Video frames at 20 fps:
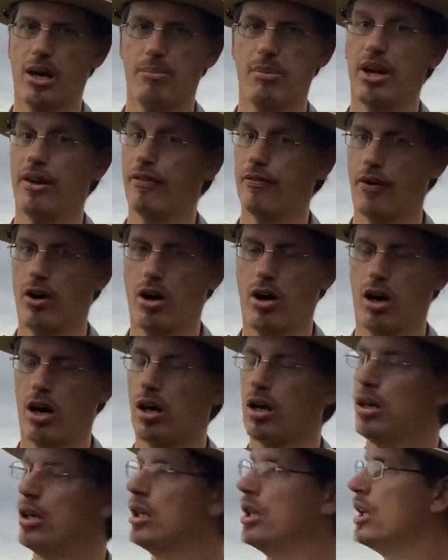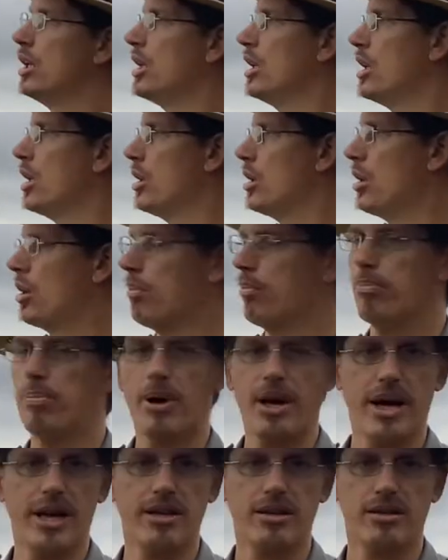by far.
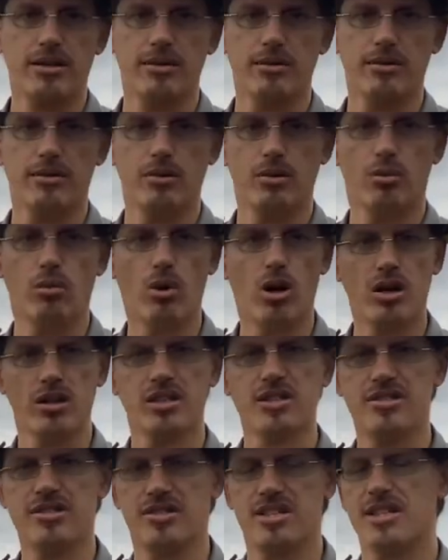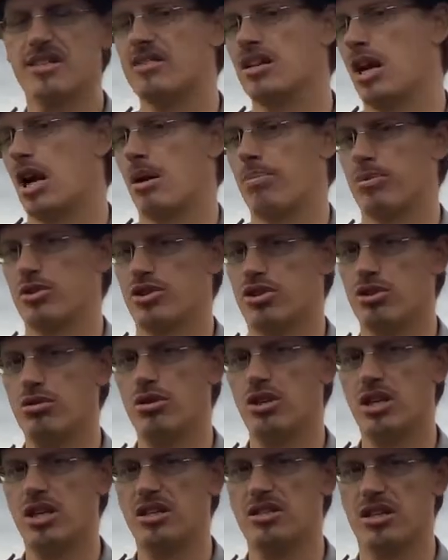But Wallace sees an
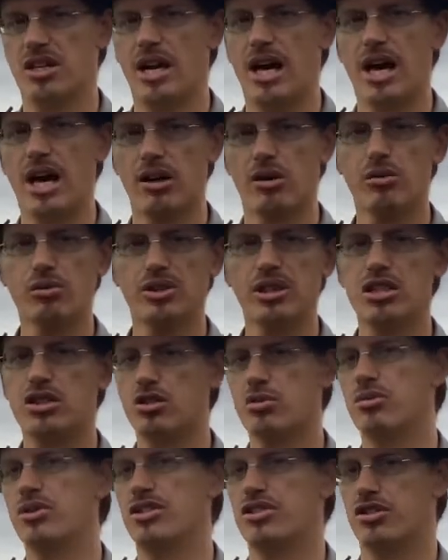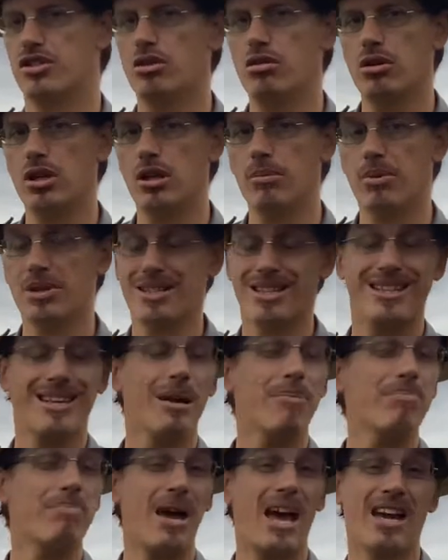opportunity to not only do his duty, but to
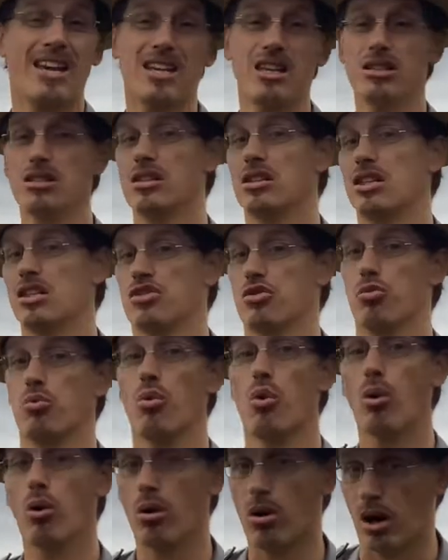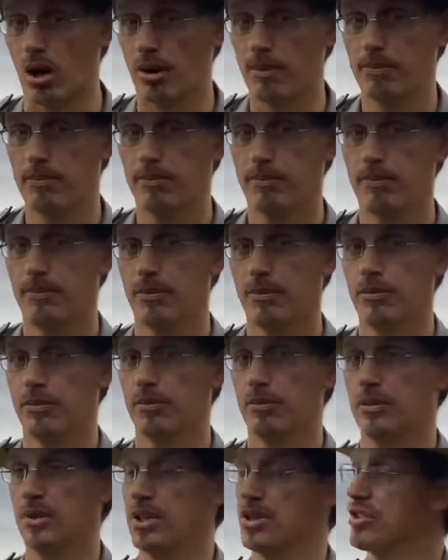get back into this war.
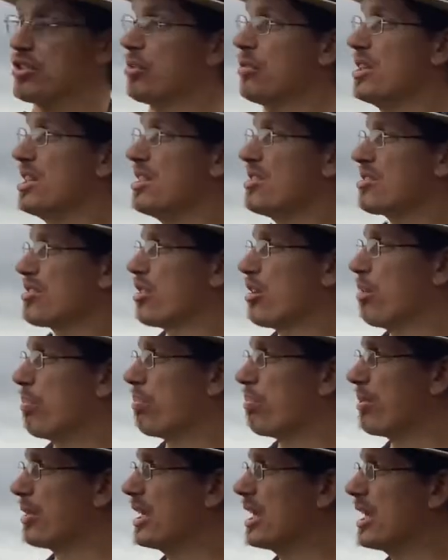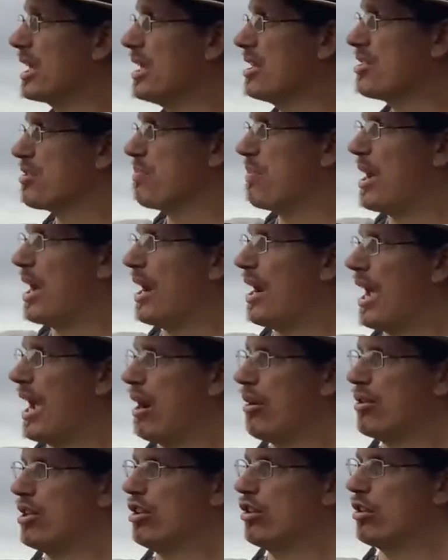And so he is going to bring his men
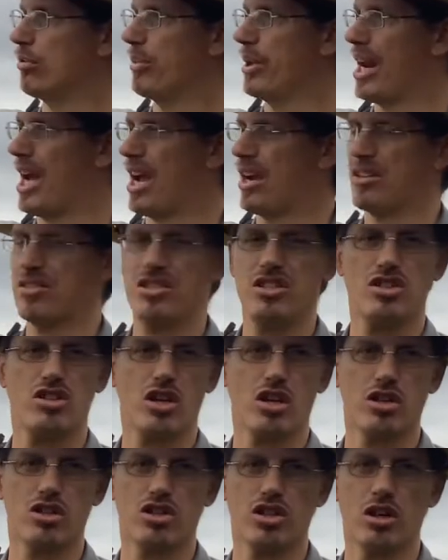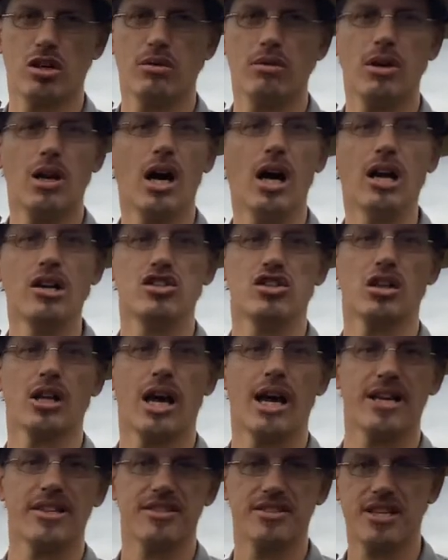out here to Monocacy Junction on
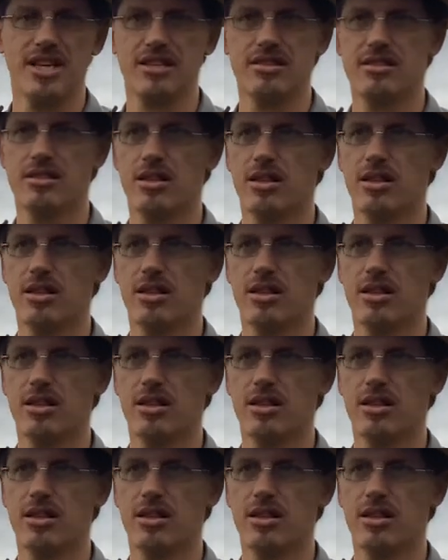July 6th,